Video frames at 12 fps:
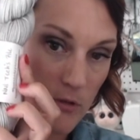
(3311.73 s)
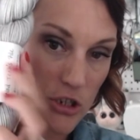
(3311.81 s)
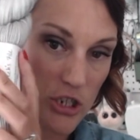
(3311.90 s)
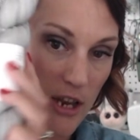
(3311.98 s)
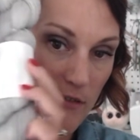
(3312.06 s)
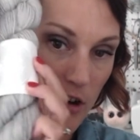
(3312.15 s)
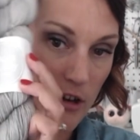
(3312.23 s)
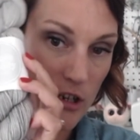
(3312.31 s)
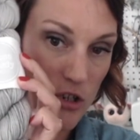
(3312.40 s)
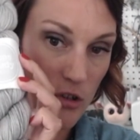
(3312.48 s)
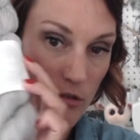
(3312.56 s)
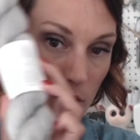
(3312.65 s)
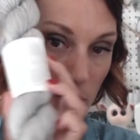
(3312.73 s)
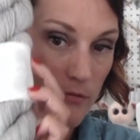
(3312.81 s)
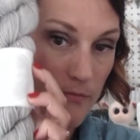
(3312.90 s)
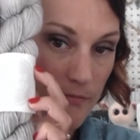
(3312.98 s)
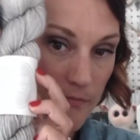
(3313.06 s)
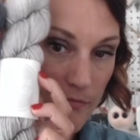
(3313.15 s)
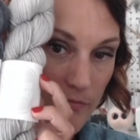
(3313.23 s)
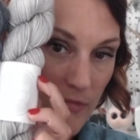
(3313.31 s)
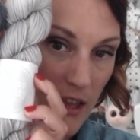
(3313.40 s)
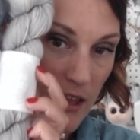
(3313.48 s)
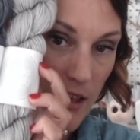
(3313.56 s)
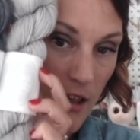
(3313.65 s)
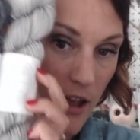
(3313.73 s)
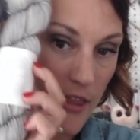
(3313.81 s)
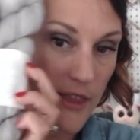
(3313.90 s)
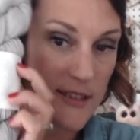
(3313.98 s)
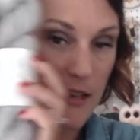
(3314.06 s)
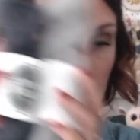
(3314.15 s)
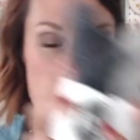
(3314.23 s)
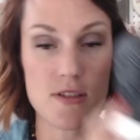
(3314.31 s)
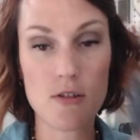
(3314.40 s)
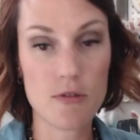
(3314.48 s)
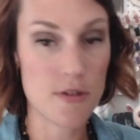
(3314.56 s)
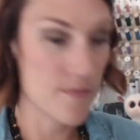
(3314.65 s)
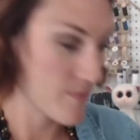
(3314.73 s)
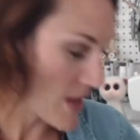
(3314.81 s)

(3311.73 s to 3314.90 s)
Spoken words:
which I've already shown you on this episode.